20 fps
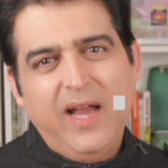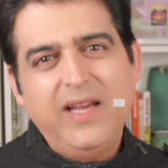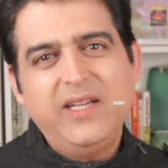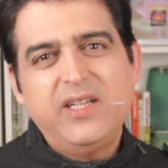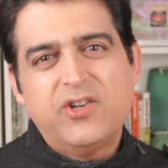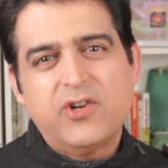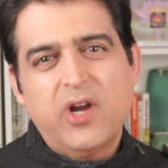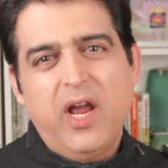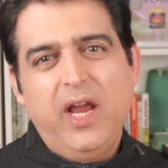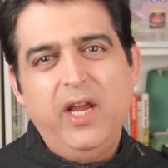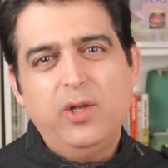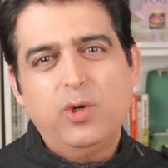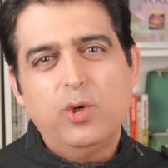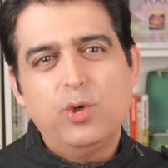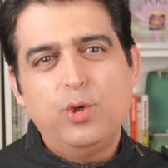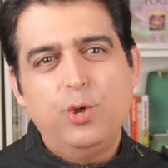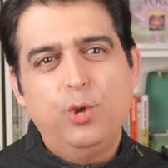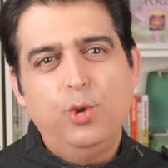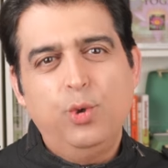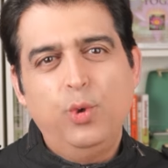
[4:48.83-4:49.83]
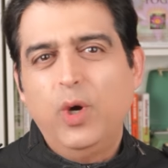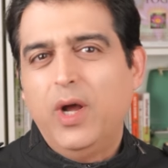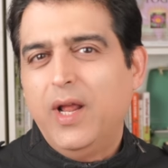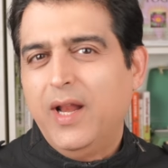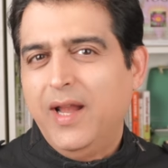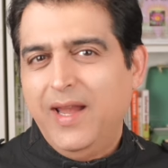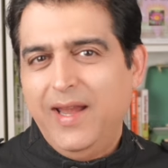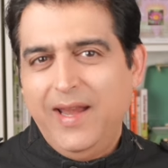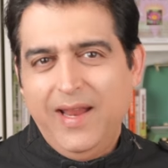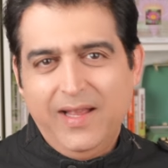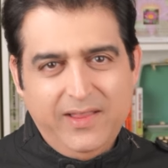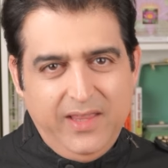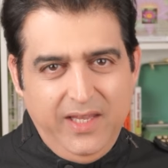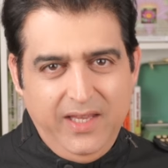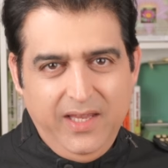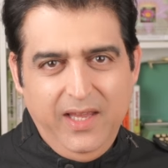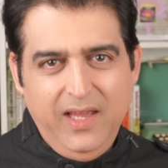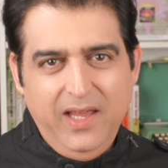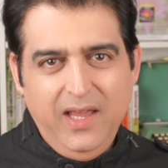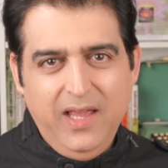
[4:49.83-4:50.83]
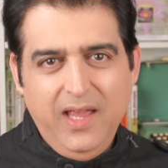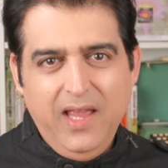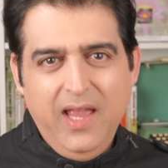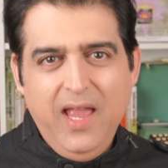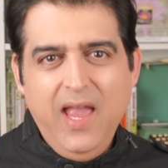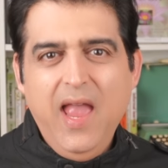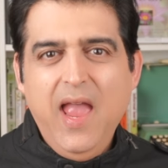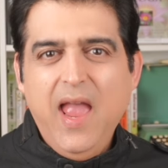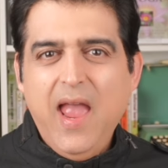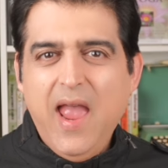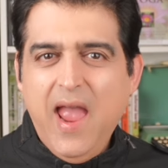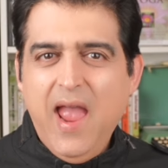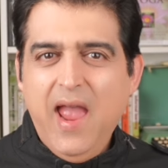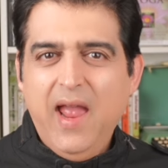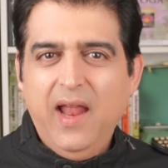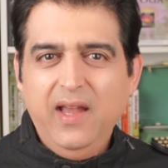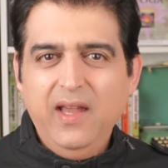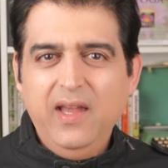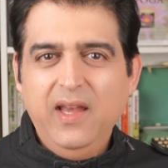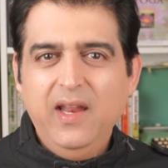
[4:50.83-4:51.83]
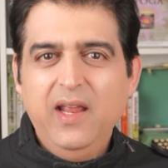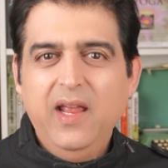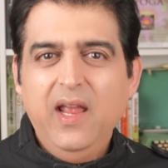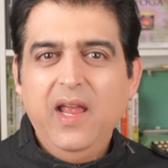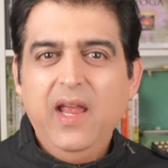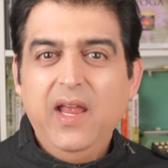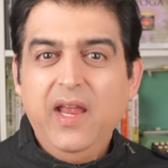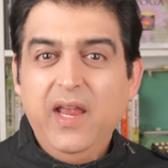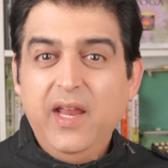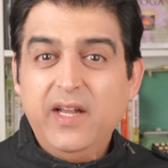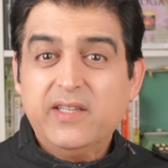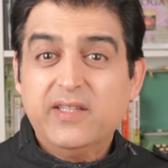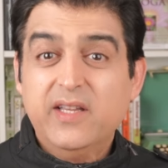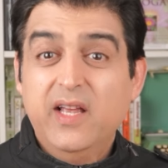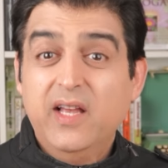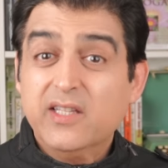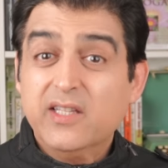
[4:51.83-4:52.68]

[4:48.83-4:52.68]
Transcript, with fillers: I try to do nothing and it's